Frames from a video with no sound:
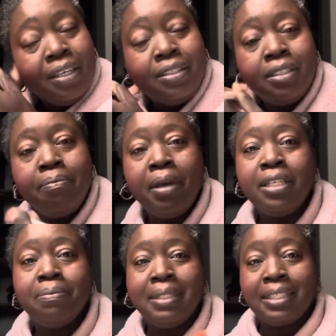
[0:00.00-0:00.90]
just
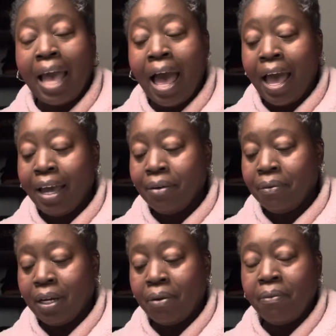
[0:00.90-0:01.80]
makes me sad
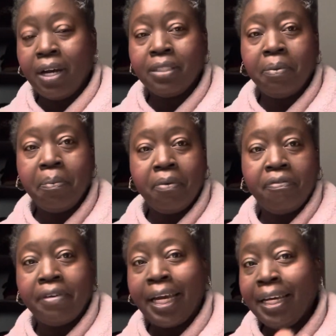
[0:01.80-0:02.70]
when I watch people
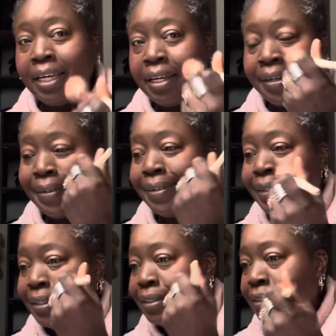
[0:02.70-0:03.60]
fighting
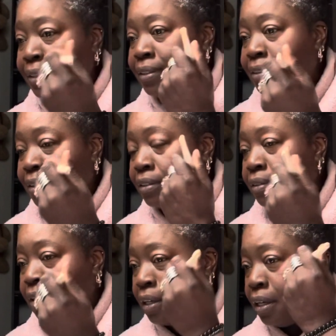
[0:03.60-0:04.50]
on,
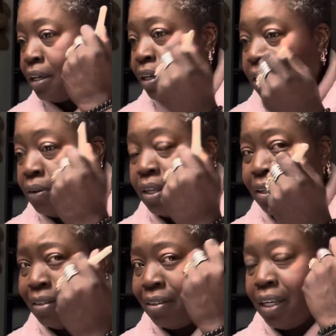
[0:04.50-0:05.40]

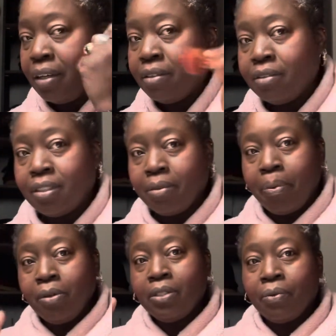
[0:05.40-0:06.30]
in like
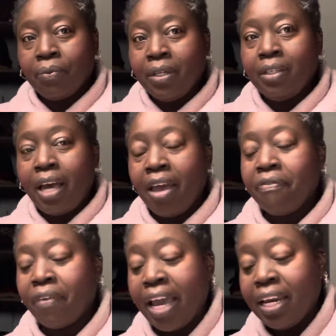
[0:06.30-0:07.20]
supposed real
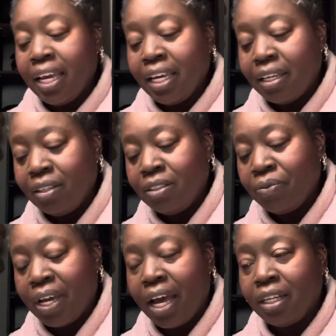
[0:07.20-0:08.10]
life fighting in these
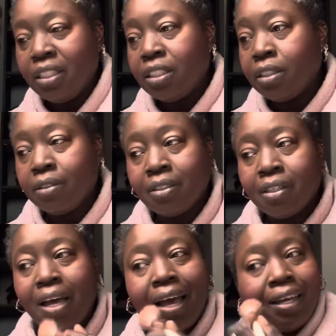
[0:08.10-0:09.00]
reality shows and
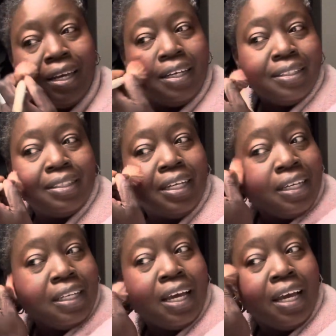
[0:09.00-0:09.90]
stuff. I can't
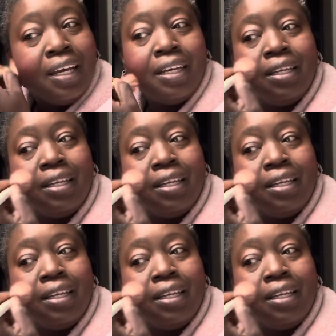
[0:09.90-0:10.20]
stand that.